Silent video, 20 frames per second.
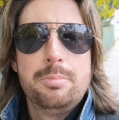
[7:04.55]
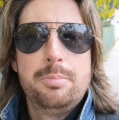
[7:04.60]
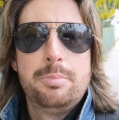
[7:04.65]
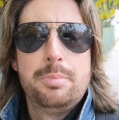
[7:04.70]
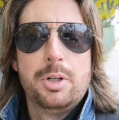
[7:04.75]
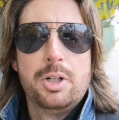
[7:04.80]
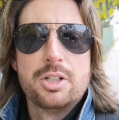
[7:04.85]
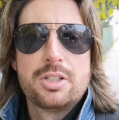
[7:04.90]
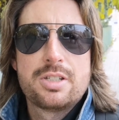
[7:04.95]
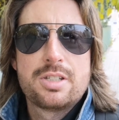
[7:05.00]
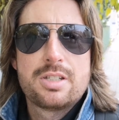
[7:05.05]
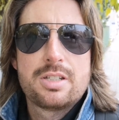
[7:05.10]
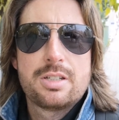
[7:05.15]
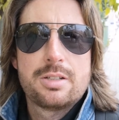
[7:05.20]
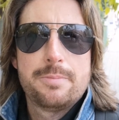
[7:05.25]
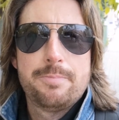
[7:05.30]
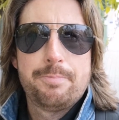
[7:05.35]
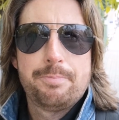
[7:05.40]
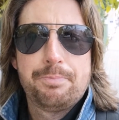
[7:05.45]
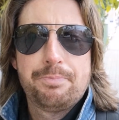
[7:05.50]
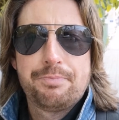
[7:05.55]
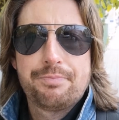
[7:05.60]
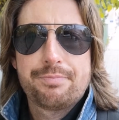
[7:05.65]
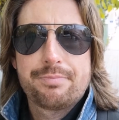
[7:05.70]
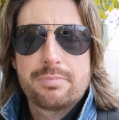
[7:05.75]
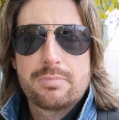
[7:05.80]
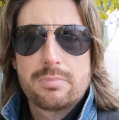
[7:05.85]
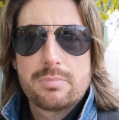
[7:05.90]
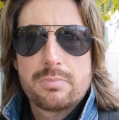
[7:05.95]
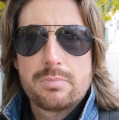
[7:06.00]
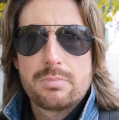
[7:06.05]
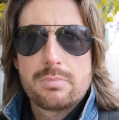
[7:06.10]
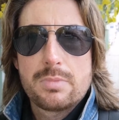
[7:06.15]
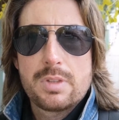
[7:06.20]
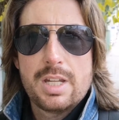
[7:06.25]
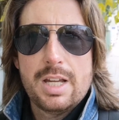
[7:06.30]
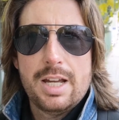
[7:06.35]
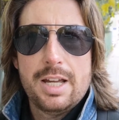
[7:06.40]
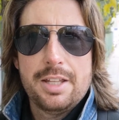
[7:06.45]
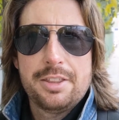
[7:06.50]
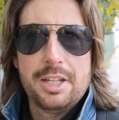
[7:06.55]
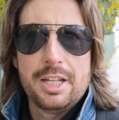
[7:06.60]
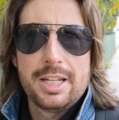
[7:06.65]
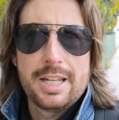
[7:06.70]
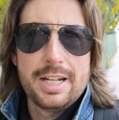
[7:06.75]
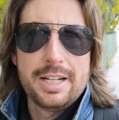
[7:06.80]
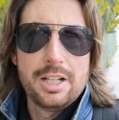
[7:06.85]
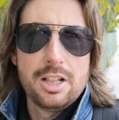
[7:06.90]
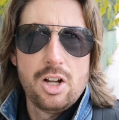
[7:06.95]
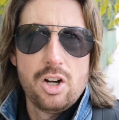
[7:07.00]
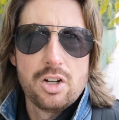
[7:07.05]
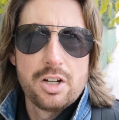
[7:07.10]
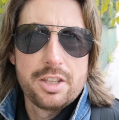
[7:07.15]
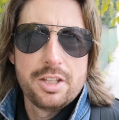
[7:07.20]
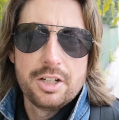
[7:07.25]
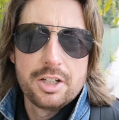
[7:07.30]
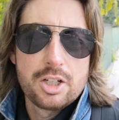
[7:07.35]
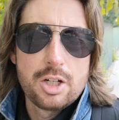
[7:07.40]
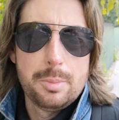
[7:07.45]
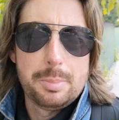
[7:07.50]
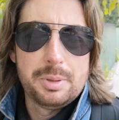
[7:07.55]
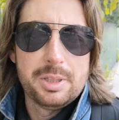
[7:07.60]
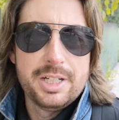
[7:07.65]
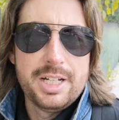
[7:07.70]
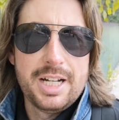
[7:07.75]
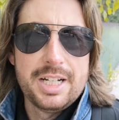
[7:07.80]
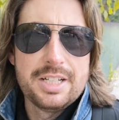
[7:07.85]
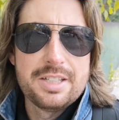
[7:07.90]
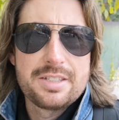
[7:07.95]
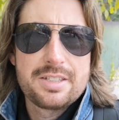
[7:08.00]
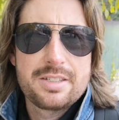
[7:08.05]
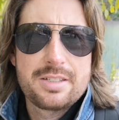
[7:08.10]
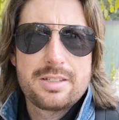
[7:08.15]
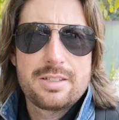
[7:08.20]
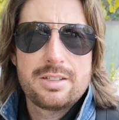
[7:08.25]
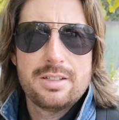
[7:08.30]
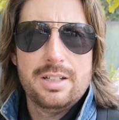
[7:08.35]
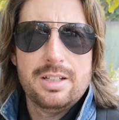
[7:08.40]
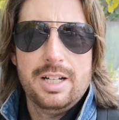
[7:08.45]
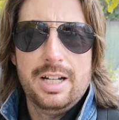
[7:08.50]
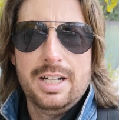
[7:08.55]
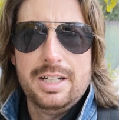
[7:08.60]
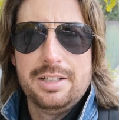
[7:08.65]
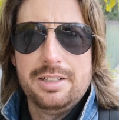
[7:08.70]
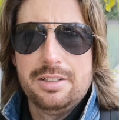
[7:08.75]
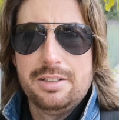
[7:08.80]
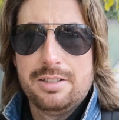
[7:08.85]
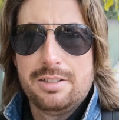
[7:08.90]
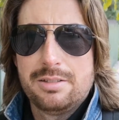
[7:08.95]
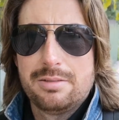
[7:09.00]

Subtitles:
But I think any longer than a couple of nights and